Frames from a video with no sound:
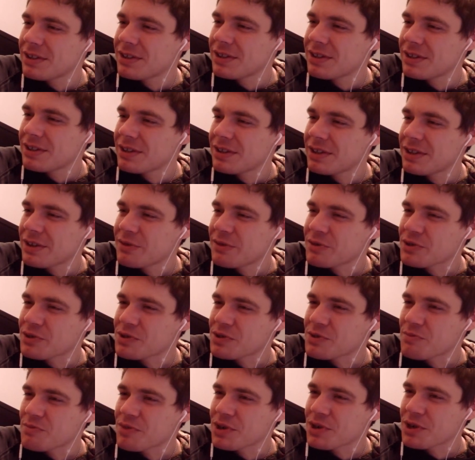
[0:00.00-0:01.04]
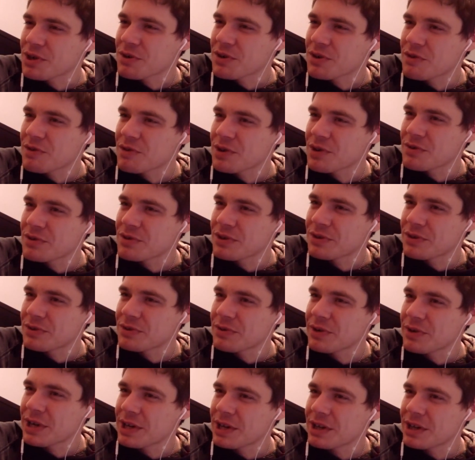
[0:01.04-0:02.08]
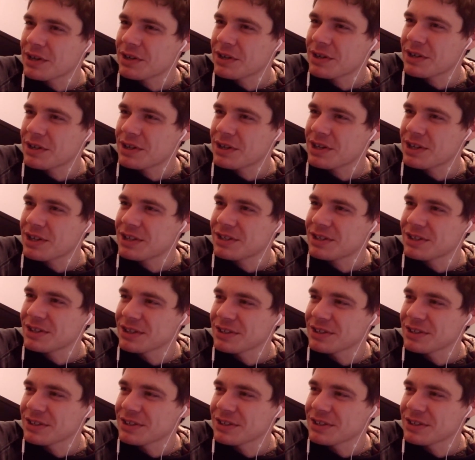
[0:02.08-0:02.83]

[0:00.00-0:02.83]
I was going to bring up Corona and all that. And then he says,